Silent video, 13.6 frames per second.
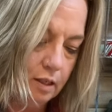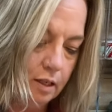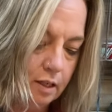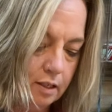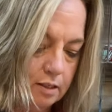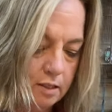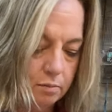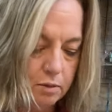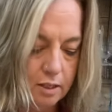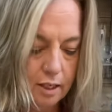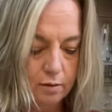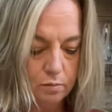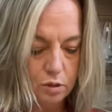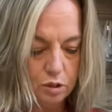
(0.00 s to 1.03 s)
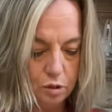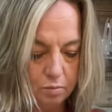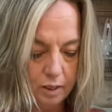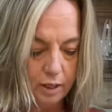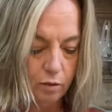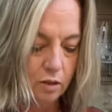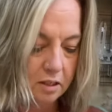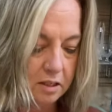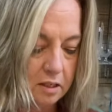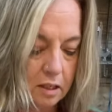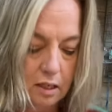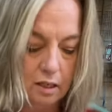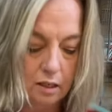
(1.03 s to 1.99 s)
And sometimes you may want to
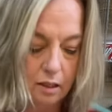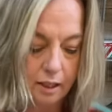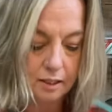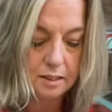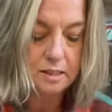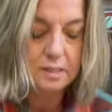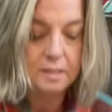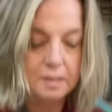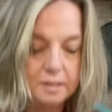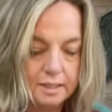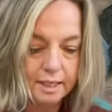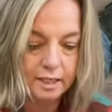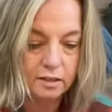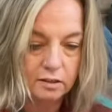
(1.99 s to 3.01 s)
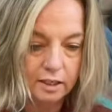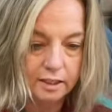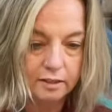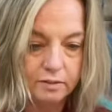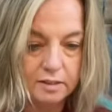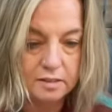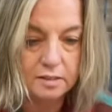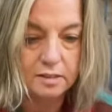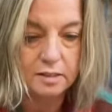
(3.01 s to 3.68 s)
like sit down, like if this is